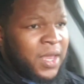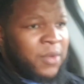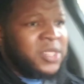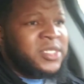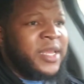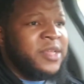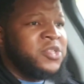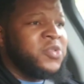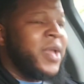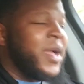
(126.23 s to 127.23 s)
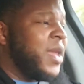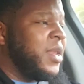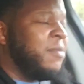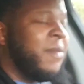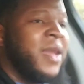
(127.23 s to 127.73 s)
and I want to say this, too, and I
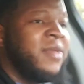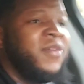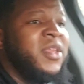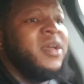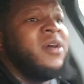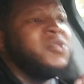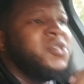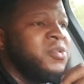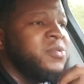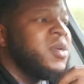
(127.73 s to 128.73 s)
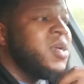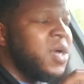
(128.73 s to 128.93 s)
kind of combine the videos, too.